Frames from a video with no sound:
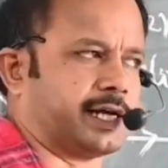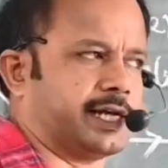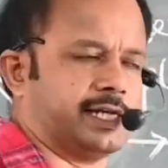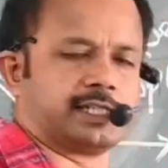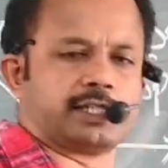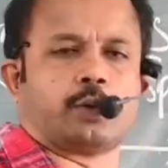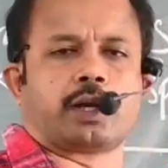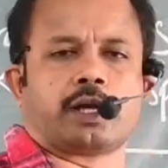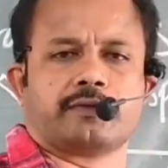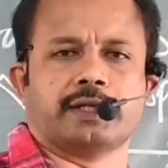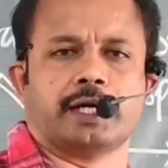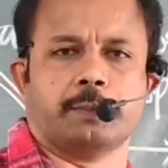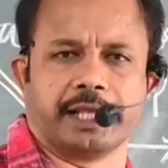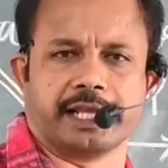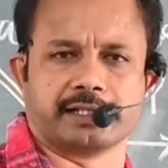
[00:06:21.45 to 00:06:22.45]
It is one of the
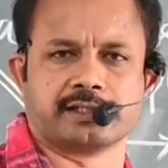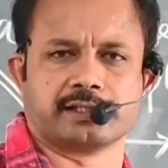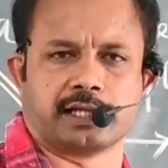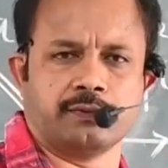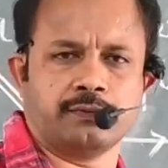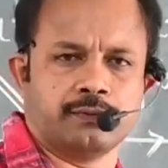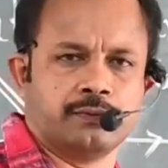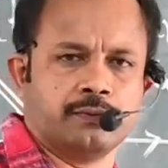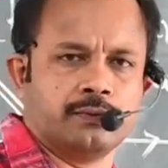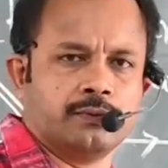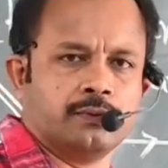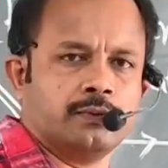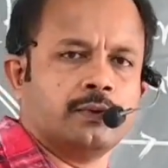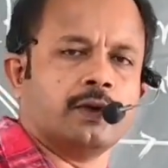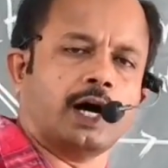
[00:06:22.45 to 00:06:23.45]
applications of
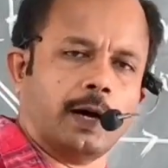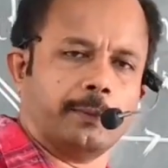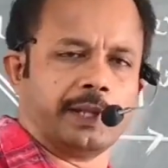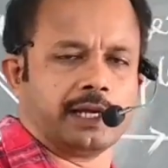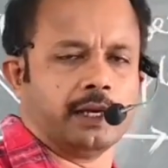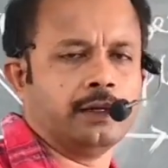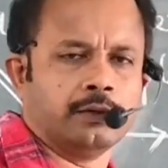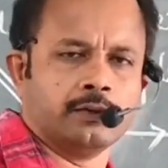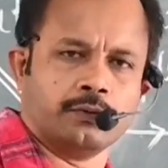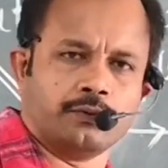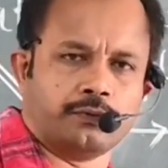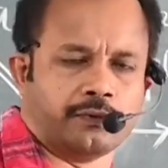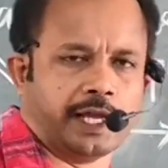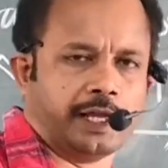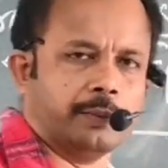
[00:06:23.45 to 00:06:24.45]
optical
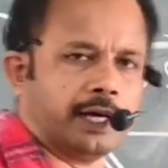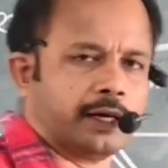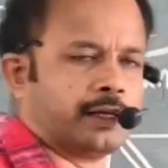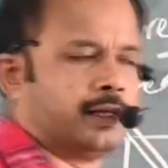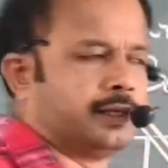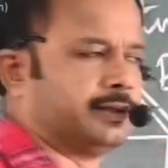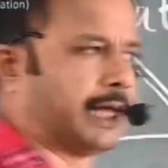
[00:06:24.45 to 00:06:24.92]
fiber.